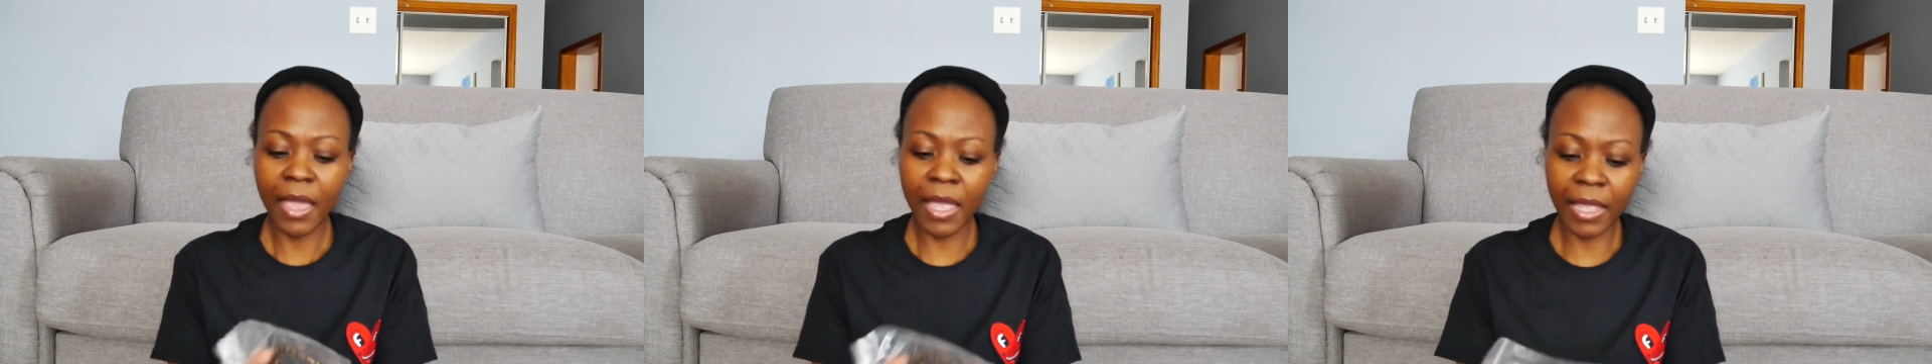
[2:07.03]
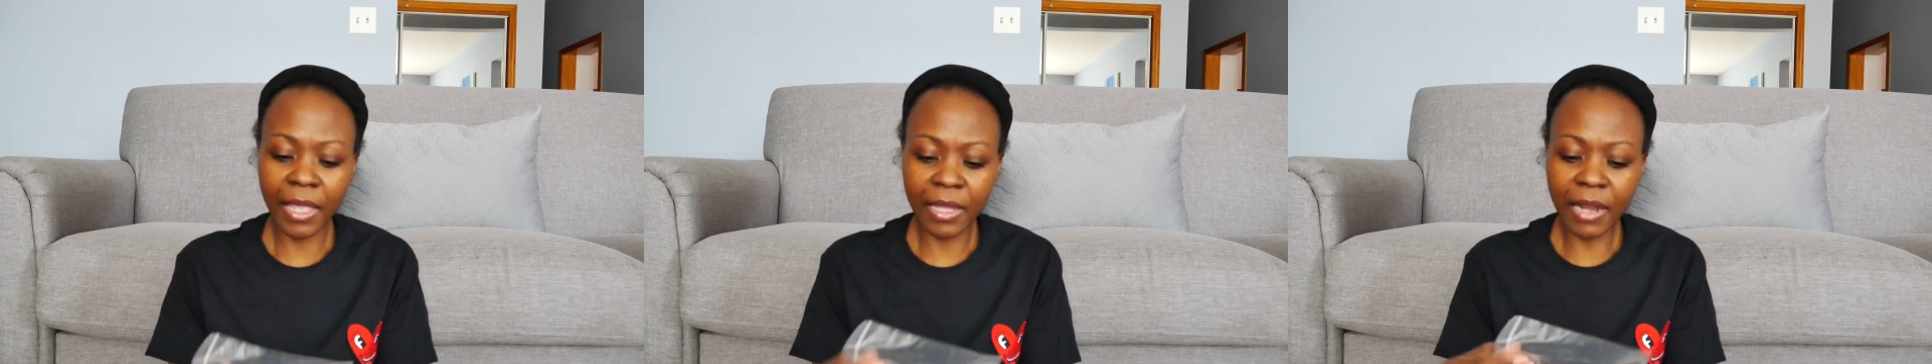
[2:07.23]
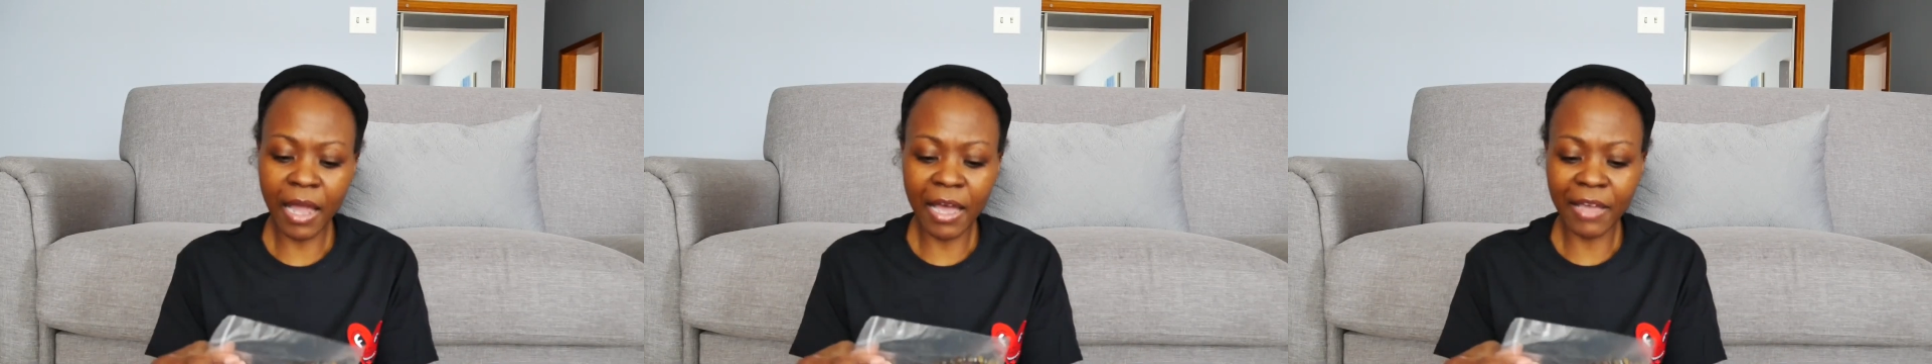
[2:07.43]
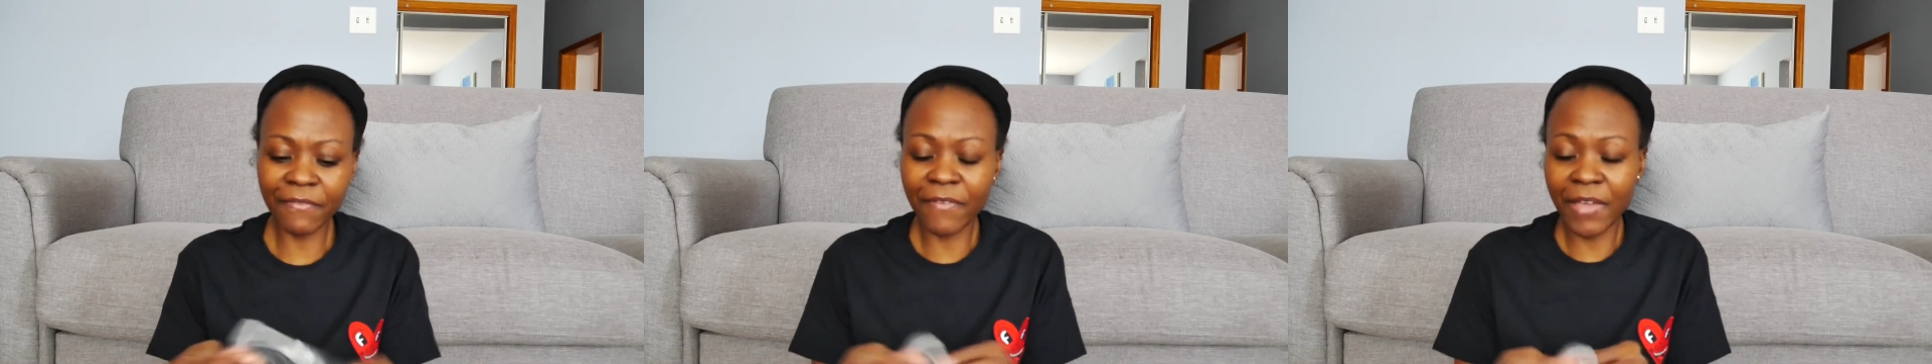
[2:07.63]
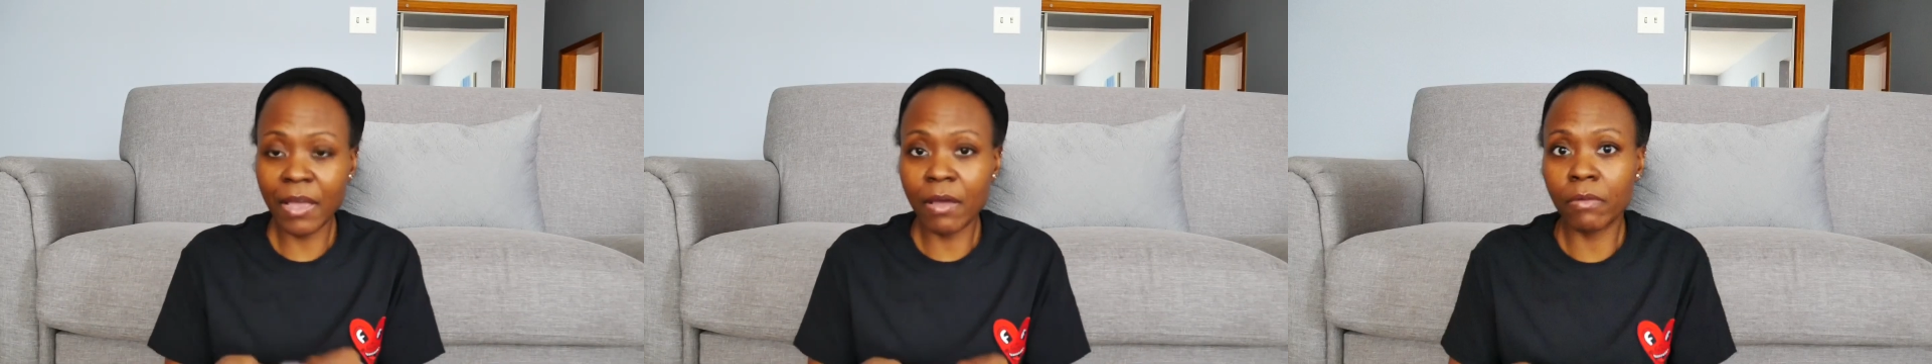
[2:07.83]
and I
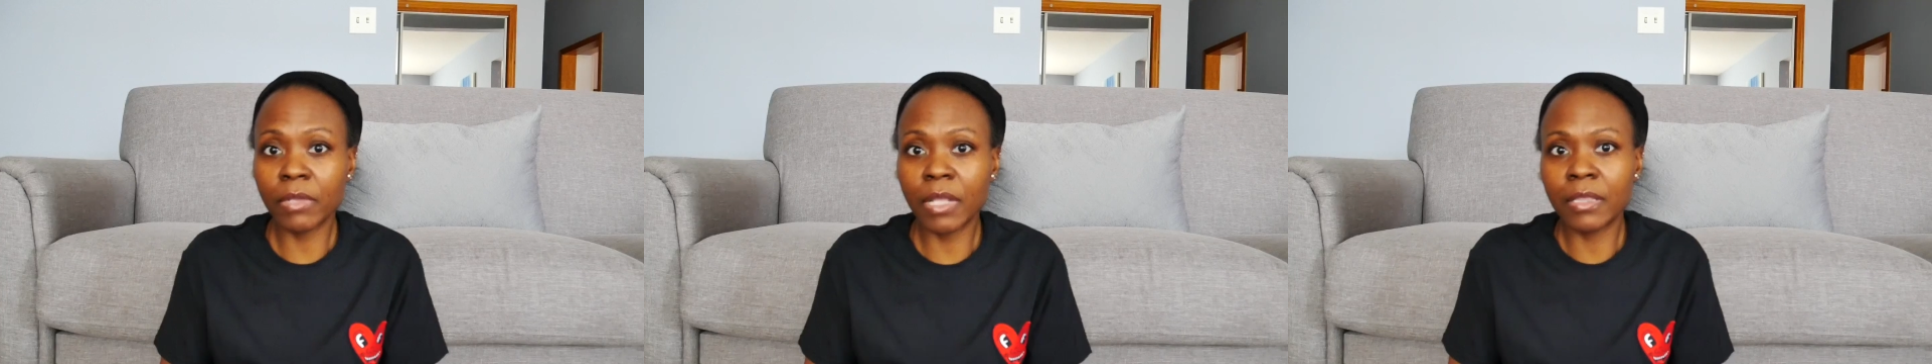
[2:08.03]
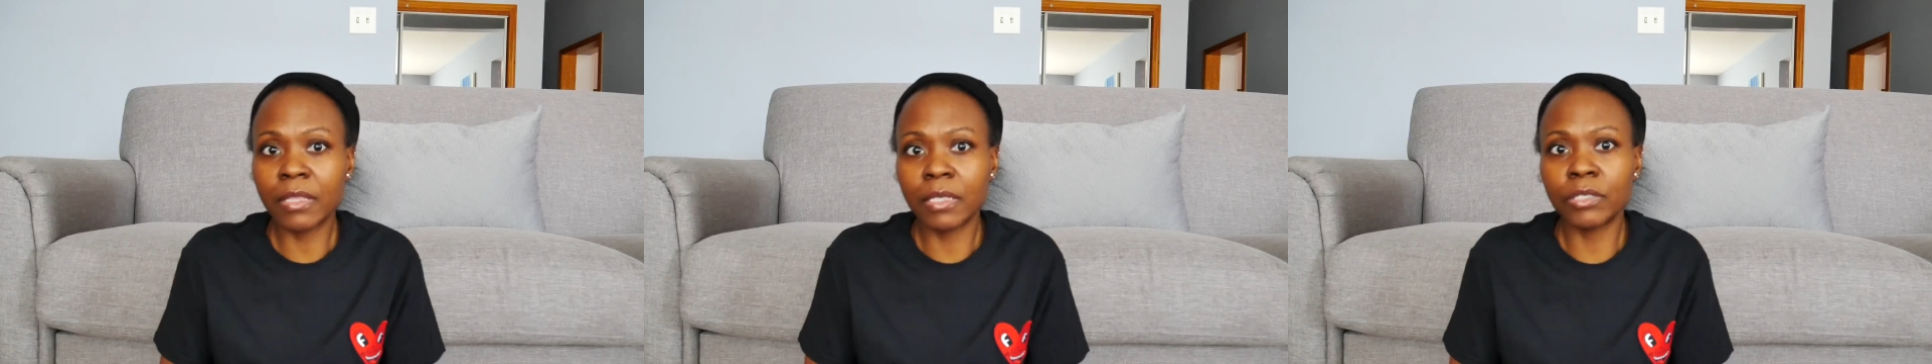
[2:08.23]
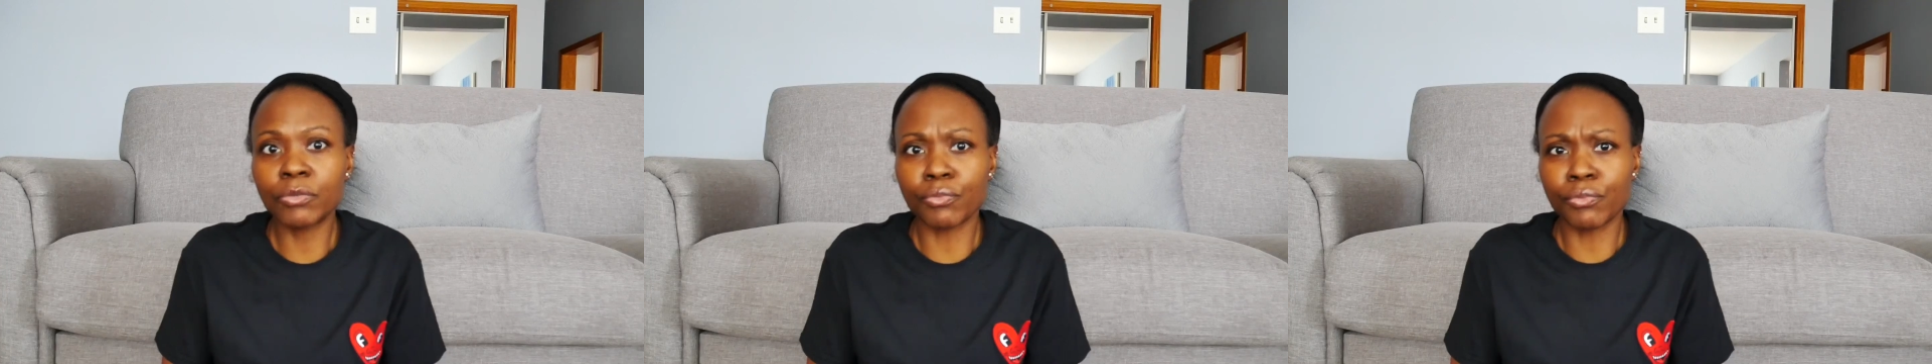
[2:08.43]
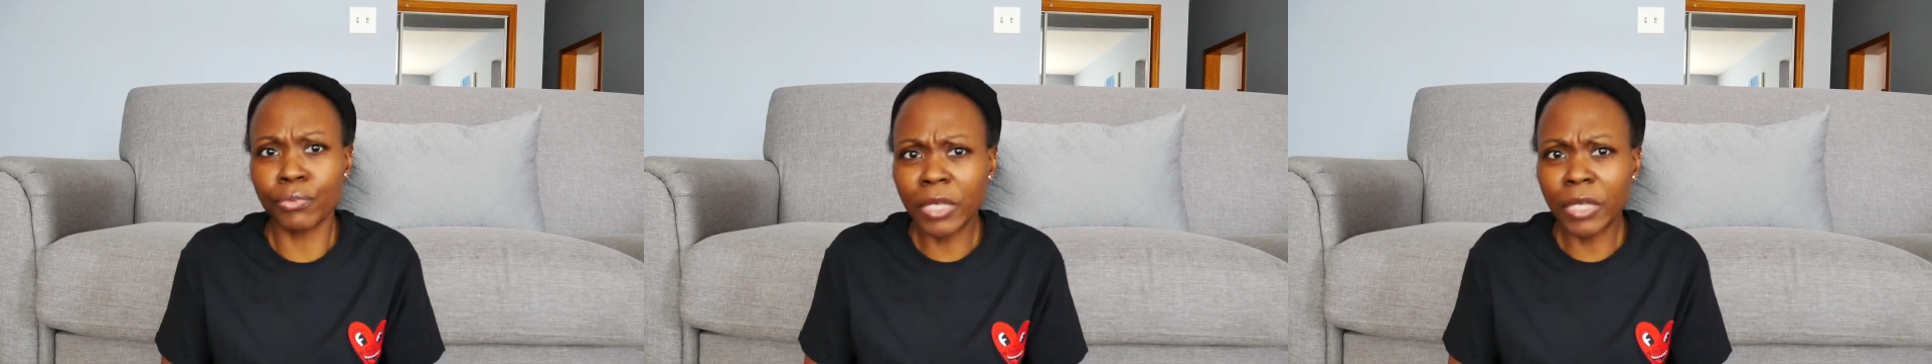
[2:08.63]
found this